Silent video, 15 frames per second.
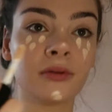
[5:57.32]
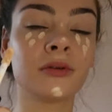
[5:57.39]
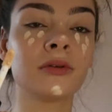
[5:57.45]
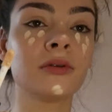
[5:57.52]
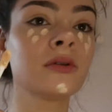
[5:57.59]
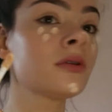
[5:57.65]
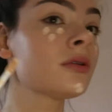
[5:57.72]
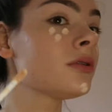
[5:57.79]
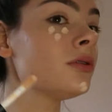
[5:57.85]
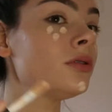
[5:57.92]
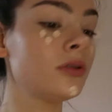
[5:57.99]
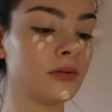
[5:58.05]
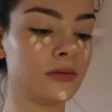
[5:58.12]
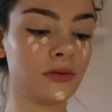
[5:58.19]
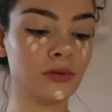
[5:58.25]

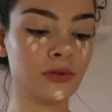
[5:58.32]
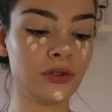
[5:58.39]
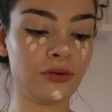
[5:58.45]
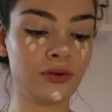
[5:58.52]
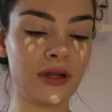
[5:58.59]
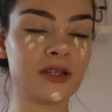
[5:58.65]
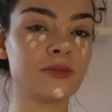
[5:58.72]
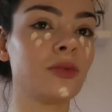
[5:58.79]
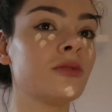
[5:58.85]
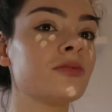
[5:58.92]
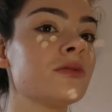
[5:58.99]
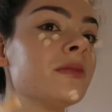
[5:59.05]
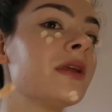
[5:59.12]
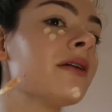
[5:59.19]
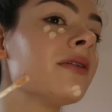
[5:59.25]
you know what, let's pop
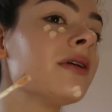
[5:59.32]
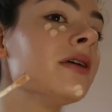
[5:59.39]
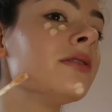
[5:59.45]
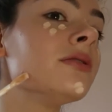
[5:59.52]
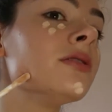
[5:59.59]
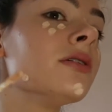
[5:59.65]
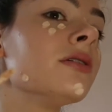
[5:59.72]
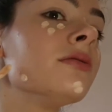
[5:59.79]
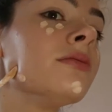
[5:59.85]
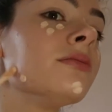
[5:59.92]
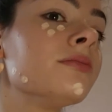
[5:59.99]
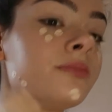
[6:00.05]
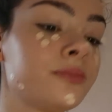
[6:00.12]
some down here too.